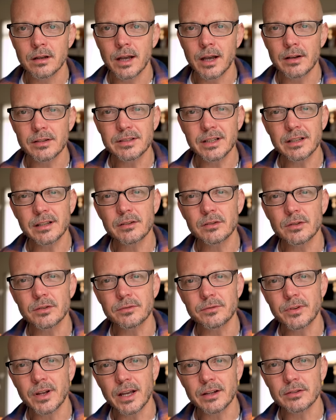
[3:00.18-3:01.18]
how's that going to
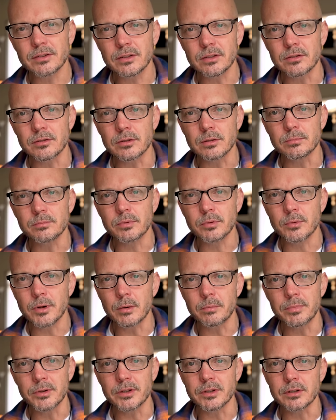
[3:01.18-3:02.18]
affect your
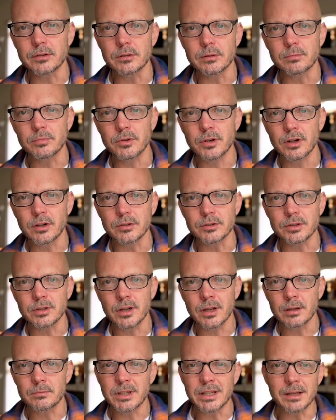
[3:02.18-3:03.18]
ability to
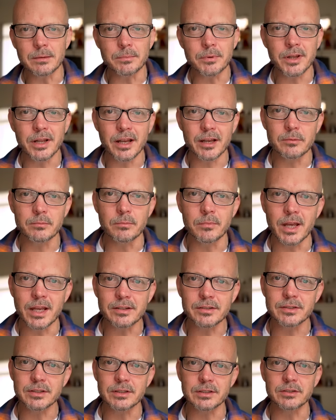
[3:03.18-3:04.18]
approach? I mean, the implied
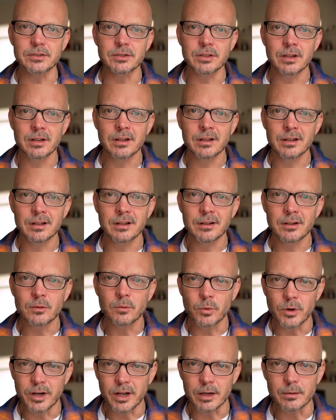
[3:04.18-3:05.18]
message
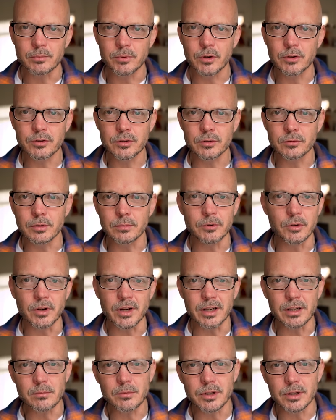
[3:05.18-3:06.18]
when I approach a woman,
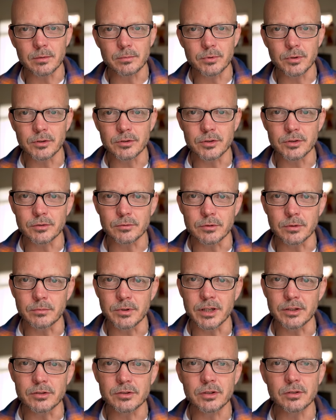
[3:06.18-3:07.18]
or anybody approaches a
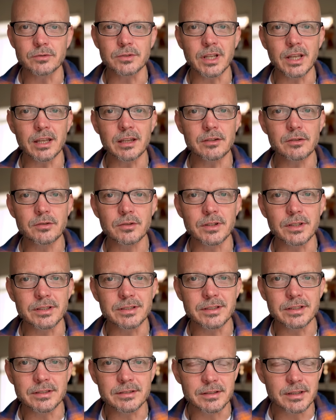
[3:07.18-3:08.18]
woman and shows
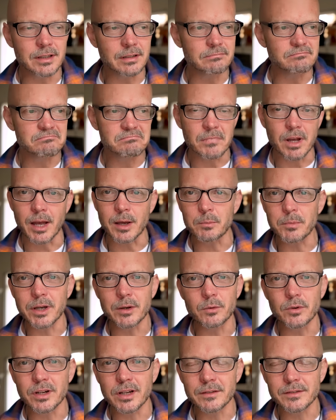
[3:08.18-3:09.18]
interest, is that I
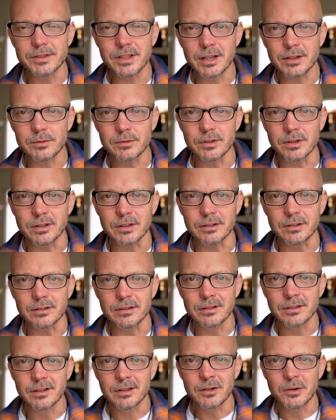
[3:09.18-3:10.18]
might want to have sex with you.
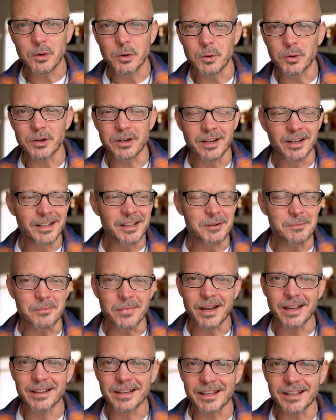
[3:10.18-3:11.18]
Or in
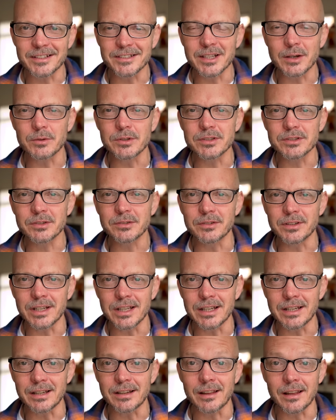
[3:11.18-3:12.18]
my case, I was so
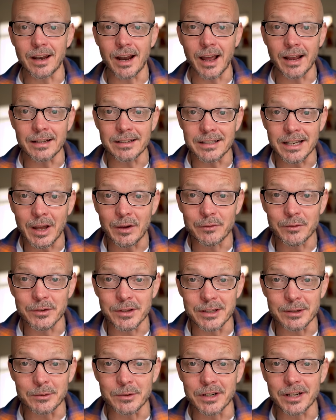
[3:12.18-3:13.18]
needy that I
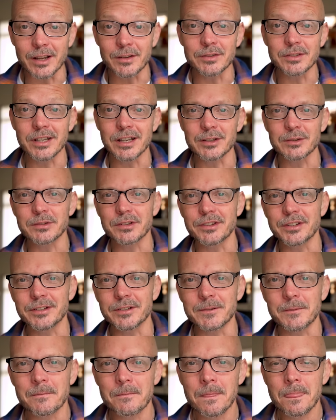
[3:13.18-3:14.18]
definitely want to have sex with you.